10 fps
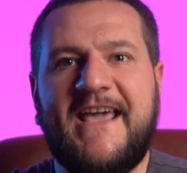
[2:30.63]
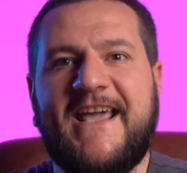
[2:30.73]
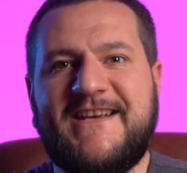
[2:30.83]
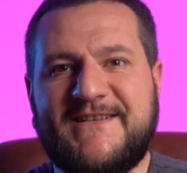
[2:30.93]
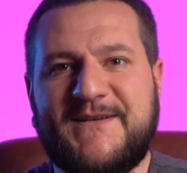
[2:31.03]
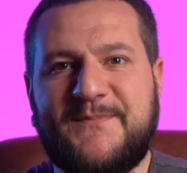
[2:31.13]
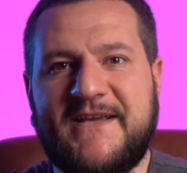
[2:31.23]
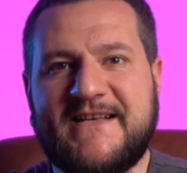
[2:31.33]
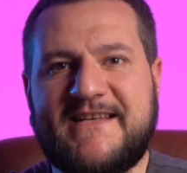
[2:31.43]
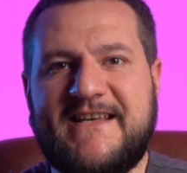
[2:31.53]

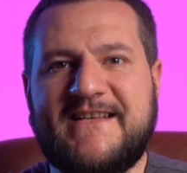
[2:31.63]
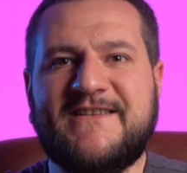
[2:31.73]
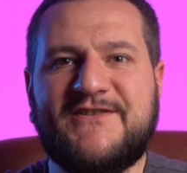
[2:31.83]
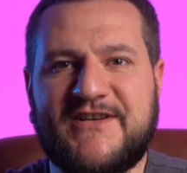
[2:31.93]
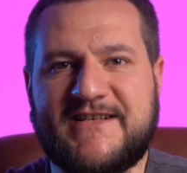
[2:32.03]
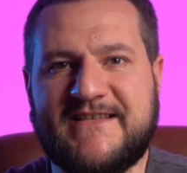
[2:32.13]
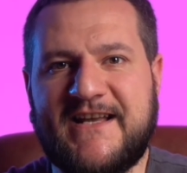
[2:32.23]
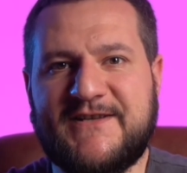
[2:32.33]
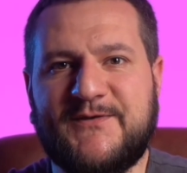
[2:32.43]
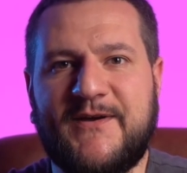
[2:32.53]
HTTPS isn't just
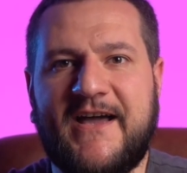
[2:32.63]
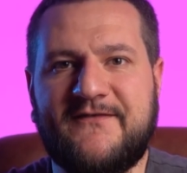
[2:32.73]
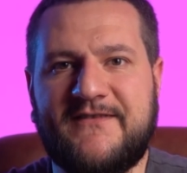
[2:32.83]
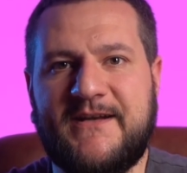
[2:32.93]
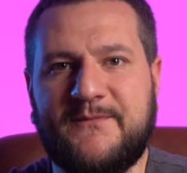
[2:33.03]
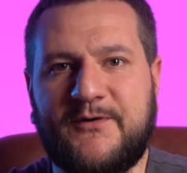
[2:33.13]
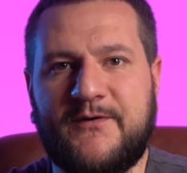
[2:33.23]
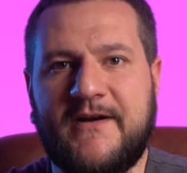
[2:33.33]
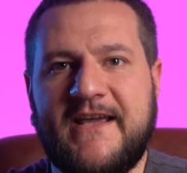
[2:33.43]
nice to have anymore.